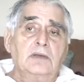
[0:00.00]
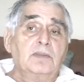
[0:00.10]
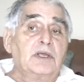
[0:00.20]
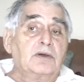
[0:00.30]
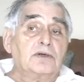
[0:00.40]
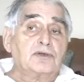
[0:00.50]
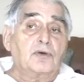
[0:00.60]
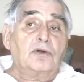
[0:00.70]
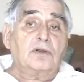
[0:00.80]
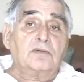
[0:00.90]
because
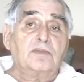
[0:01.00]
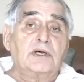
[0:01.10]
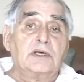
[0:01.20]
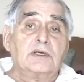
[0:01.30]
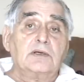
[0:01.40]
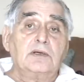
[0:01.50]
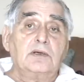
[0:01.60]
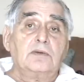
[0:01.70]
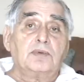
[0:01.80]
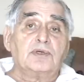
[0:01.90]
all of my
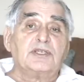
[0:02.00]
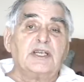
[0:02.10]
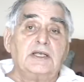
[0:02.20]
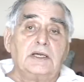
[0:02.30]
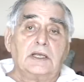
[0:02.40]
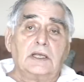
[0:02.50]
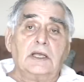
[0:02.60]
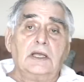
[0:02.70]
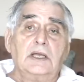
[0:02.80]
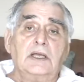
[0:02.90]
preceding
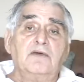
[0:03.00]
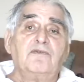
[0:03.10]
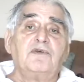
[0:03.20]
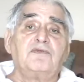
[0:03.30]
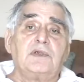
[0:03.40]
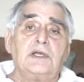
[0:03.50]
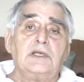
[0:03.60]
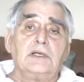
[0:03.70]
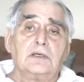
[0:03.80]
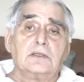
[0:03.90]
50
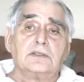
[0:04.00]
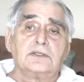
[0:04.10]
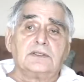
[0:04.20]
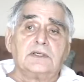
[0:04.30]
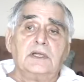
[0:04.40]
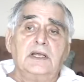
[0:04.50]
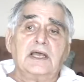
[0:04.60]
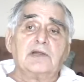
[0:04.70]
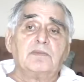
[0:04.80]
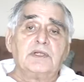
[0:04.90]
years
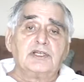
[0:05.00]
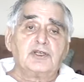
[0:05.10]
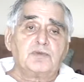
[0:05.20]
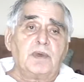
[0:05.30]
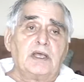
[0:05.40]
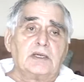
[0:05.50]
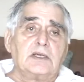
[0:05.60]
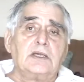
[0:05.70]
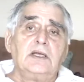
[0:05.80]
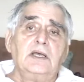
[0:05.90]
had been spent
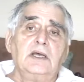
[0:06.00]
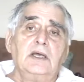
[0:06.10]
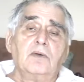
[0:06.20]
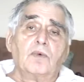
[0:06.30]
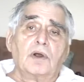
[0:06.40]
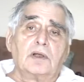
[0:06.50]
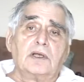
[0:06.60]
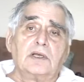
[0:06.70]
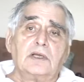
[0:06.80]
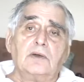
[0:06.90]

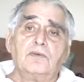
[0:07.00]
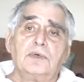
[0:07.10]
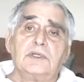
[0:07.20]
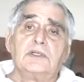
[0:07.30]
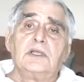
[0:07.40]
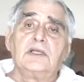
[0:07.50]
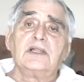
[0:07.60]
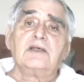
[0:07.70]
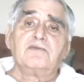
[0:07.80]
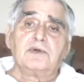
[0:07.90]
working with
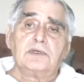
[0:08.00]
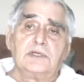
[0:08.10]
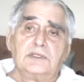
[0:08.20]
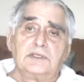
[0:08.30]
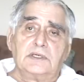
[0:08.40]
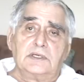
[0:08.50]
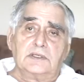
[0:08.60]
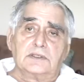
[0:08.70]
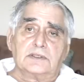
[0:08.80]
liver disease.